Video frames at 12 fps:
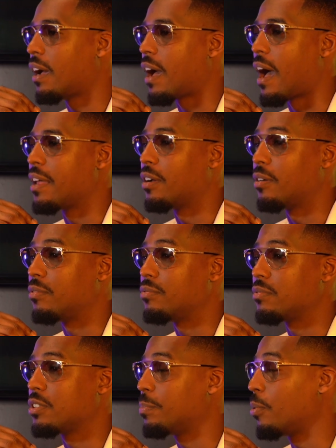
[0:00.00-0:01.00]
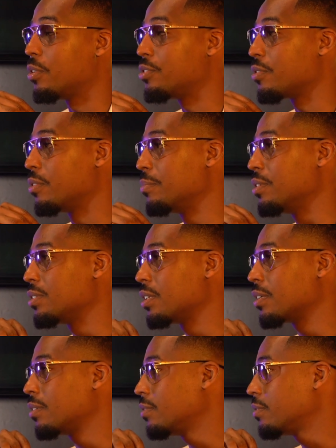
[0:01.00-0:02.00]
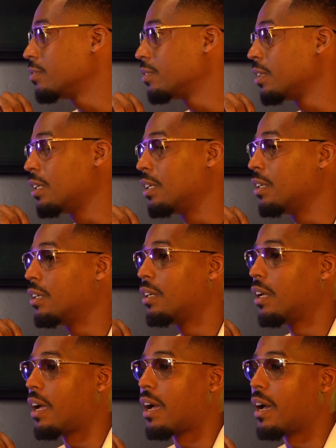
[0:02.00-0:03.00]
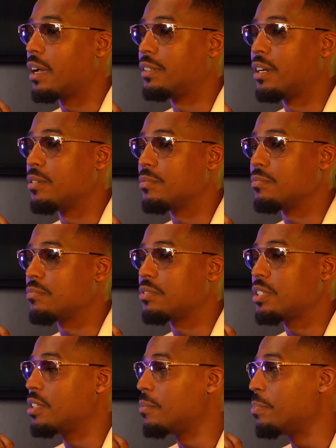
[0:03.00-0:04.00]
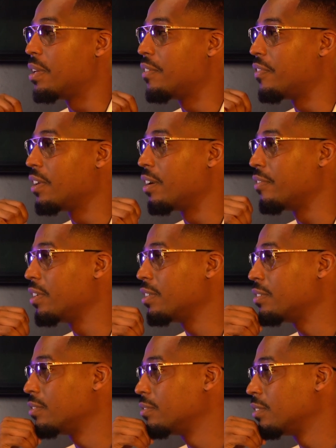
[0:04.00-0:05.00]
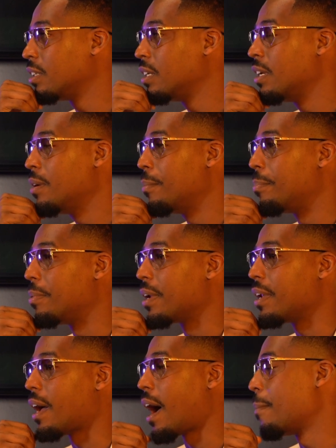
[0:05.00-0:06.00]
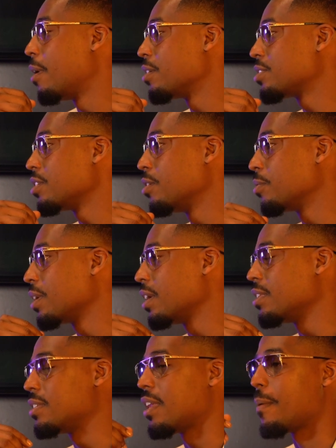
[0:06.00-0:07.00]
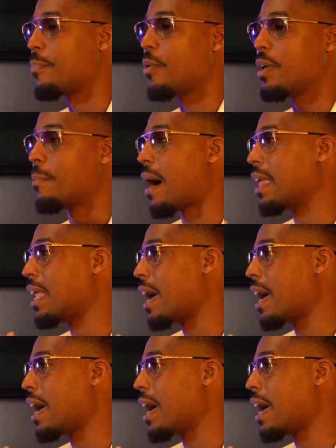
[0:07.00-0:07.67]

I don't support drill music. Mm-hmm. I don't see the benefit of it. Mm-hmm. But I'm also getting to that point in my